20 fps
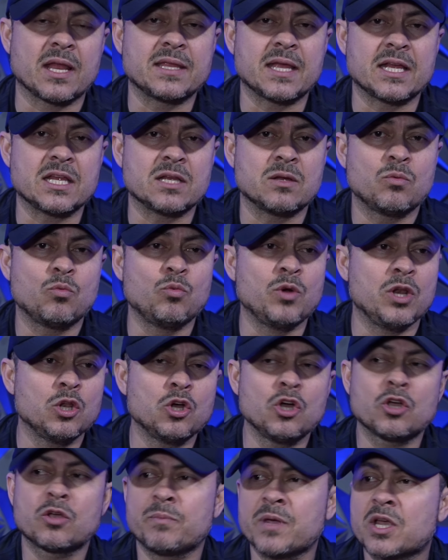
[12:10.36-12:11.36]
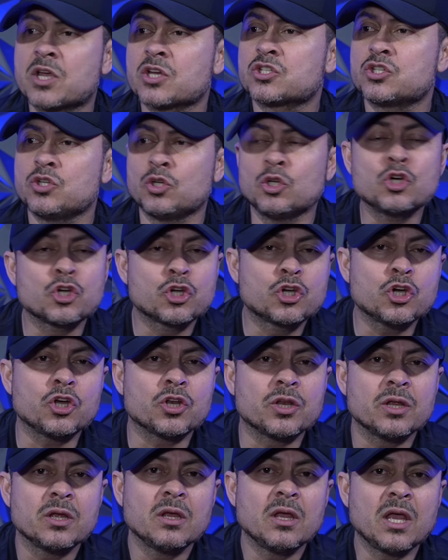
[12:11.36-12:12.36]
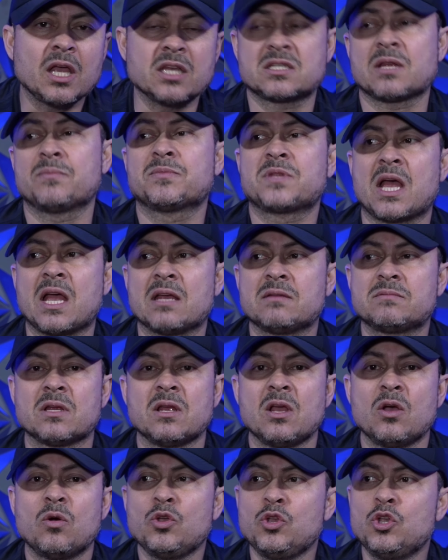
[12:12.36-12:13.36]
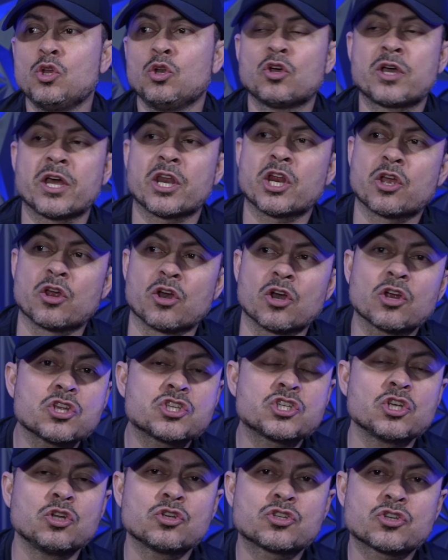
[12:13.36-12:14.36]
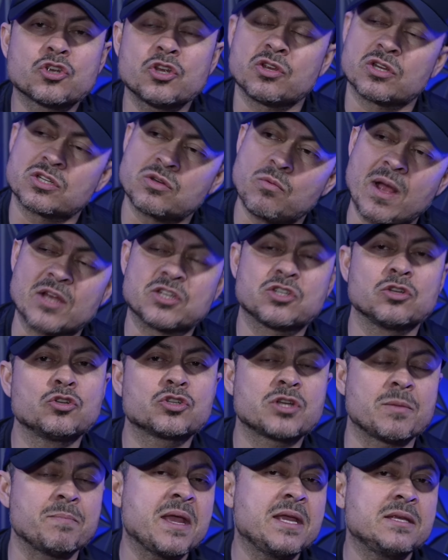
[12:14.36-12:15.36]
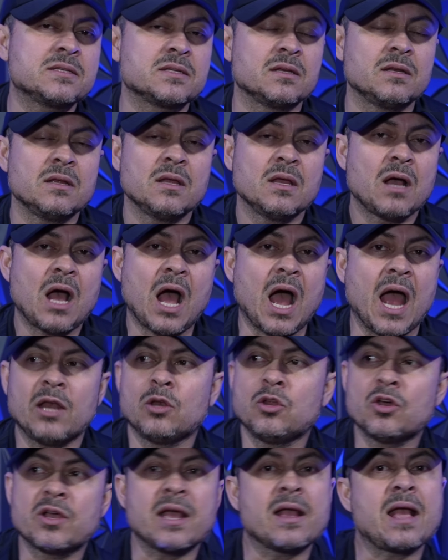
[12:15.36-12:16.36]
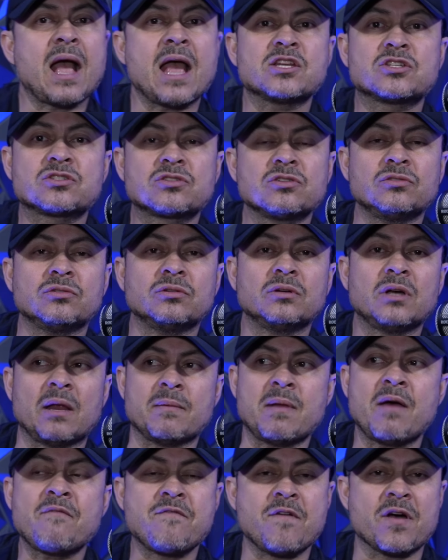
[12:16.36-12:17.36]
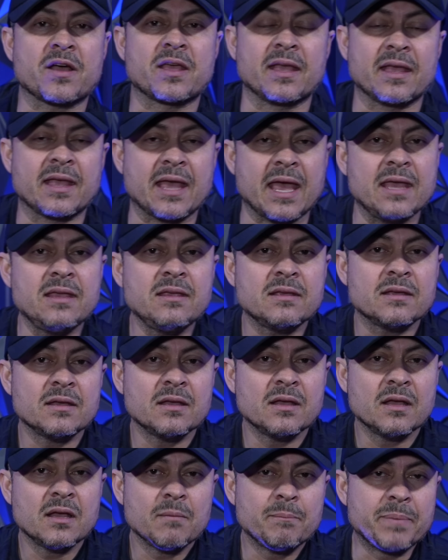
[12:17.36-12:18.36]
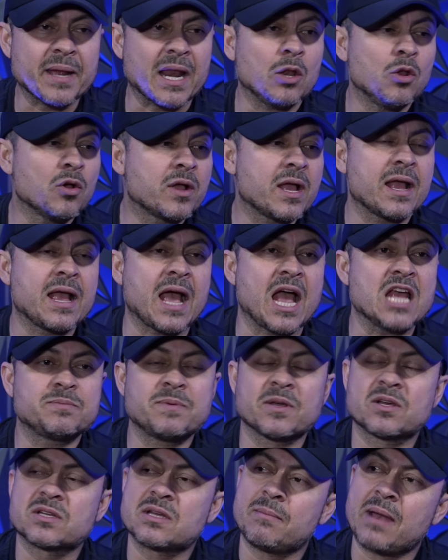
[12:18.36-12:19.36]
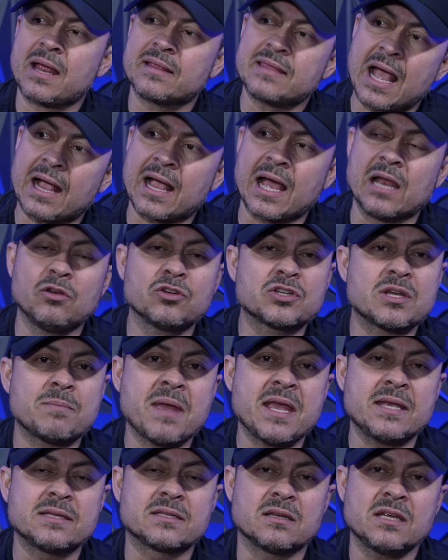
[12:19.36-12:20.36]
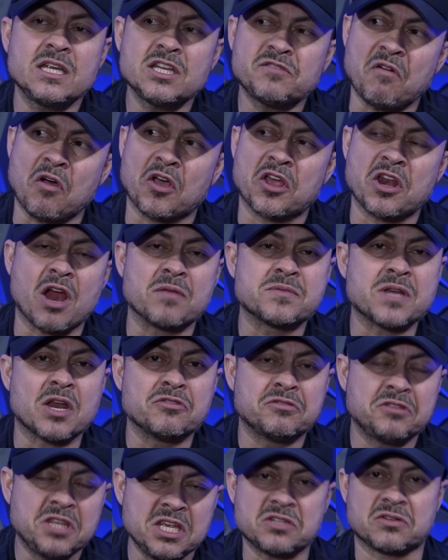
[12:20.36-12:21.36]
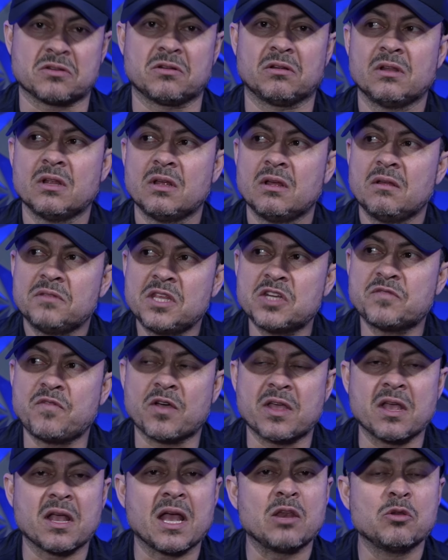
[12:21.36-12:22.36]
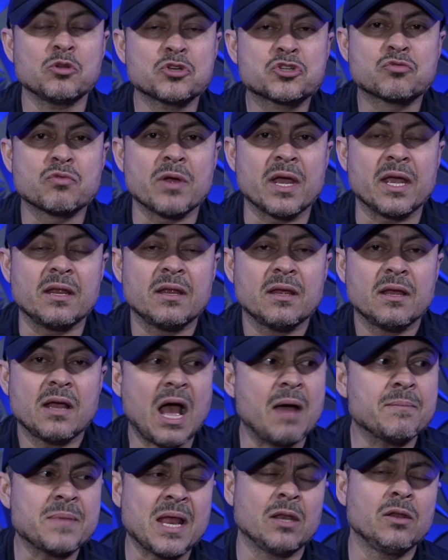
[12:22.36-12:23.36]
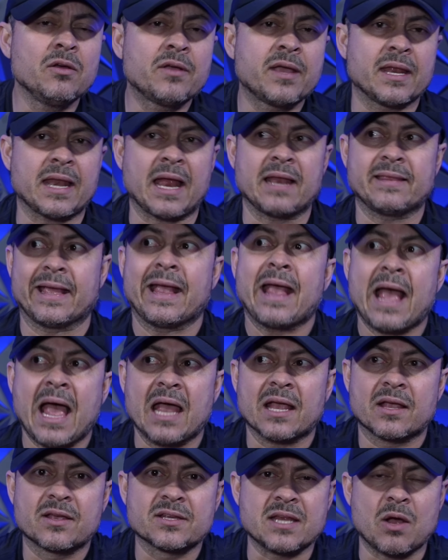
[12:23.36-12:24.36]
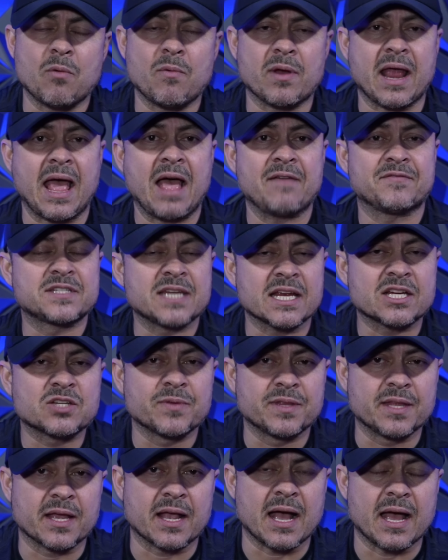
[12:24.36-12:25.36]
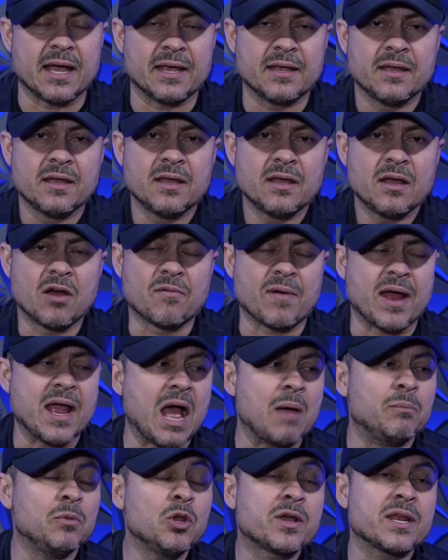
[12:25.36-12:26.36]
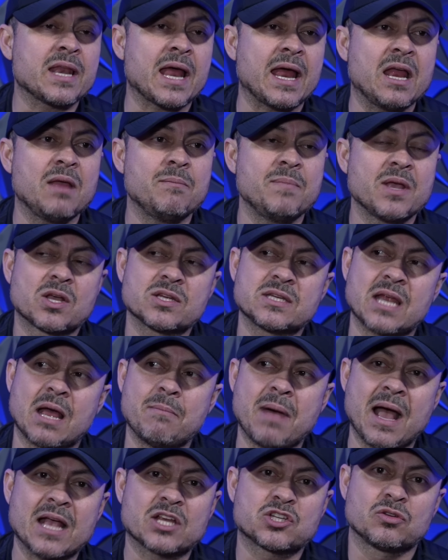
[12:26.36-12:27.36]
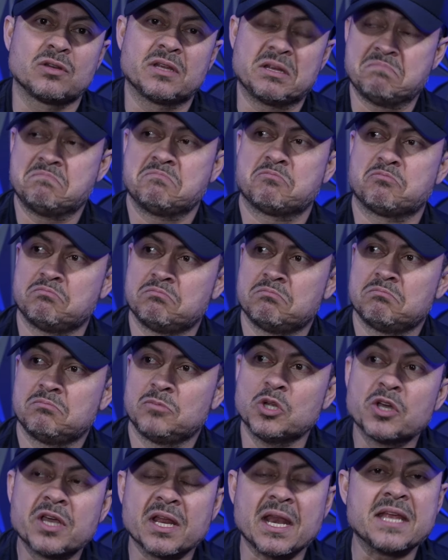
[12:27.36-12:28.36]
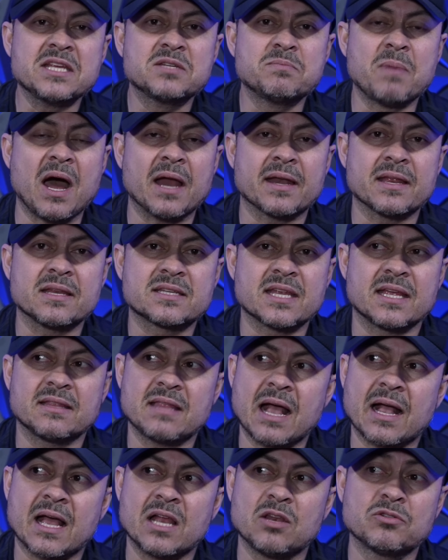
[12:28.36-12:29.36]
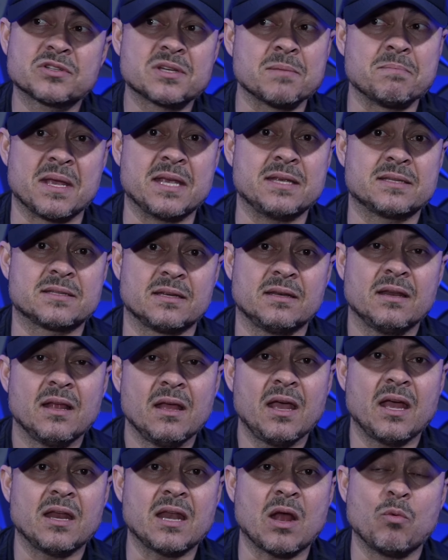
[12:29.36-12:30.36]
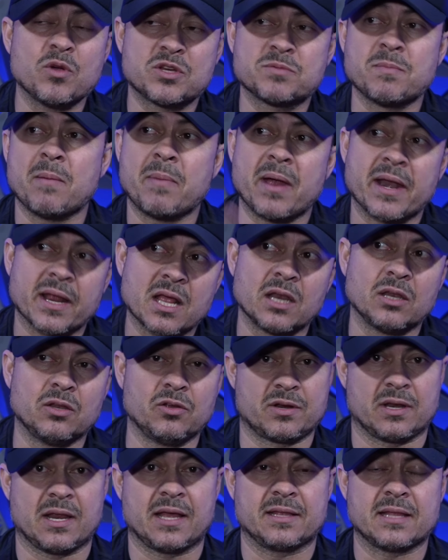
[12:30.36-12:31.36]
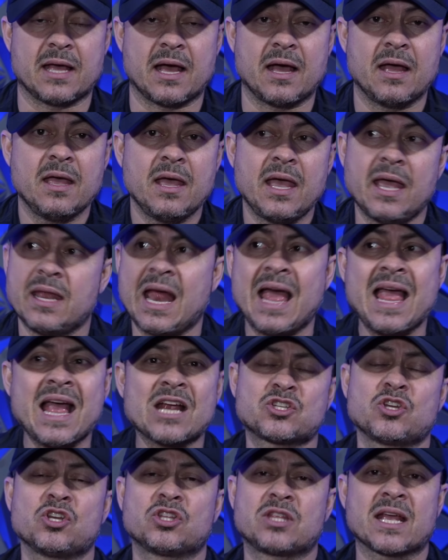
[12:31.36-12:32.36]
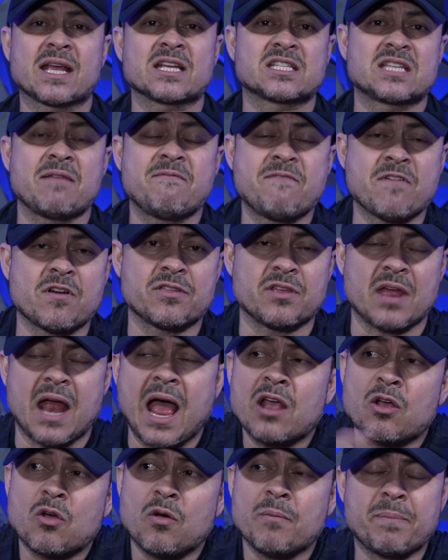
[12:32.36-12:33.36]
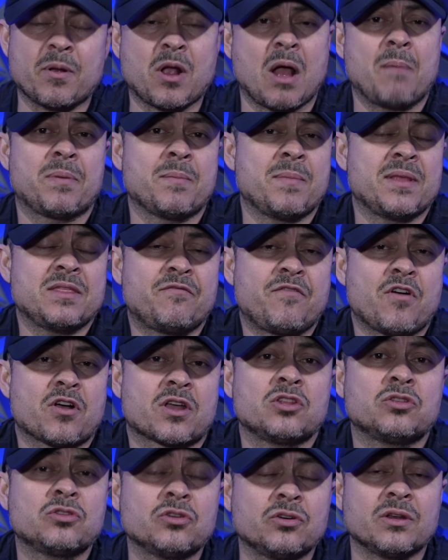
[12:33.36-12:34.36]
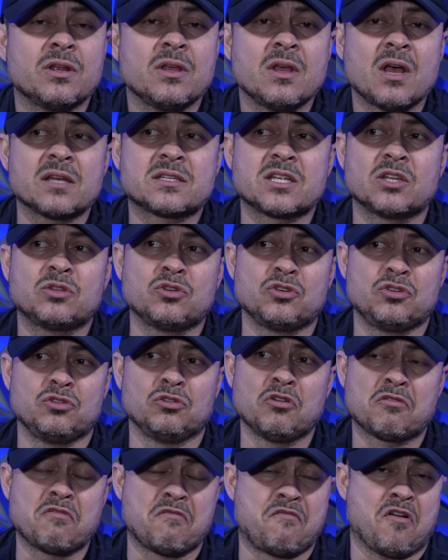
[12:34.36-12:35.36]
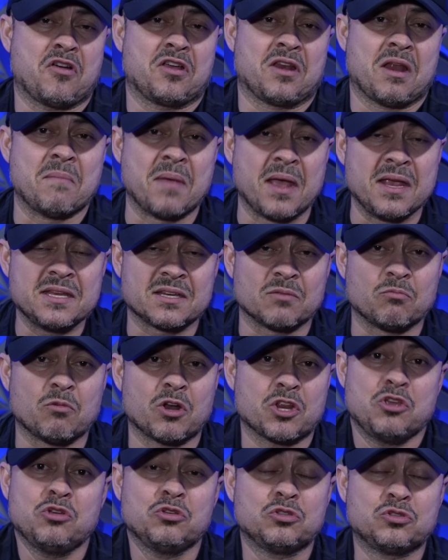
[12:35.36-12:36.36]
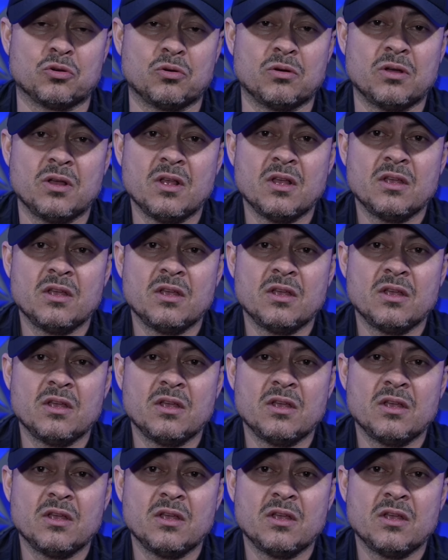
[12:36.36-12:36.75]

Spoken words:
like that. We look because you look good. And sometimes you look at a girl because she looks good. You know, so what? She looks amazing. I look at guys too. I'm not fucking gay. But I look at guys because I'm like, that guy looks amazing. His fucking arms are this all. This fucking guy looks great. I'm not looking at the guy because I want to have sex with the guy, all right? I'm looking at him because I'm actually looking at his body and say, that guy looks amazing, and I wish my body can look like that. And I actually take a step further. I go and compliment the fucking dude. I said, dude, you look fucking amazing. What do you do?